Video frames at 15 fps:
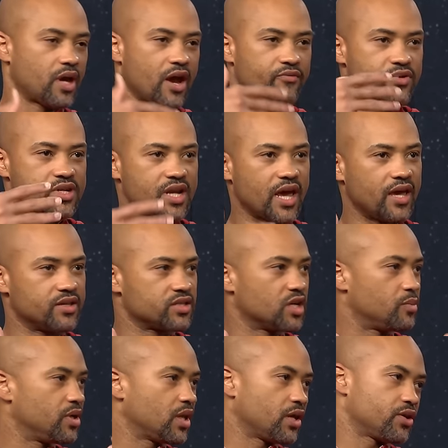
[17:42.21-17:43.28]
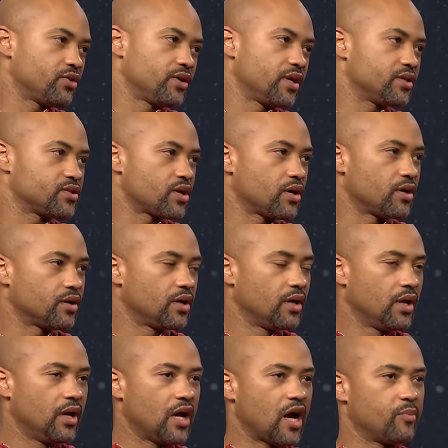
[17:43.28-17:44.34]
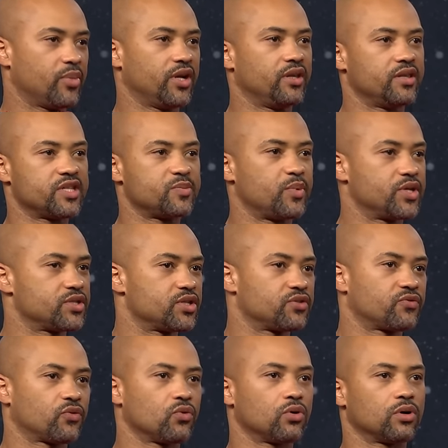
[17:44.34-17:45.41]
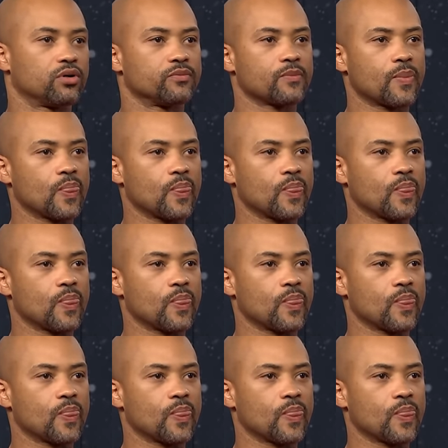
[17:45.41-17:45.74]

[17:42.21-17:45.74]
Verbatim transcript: Every day is going to be like you're an intern. I've been in this business for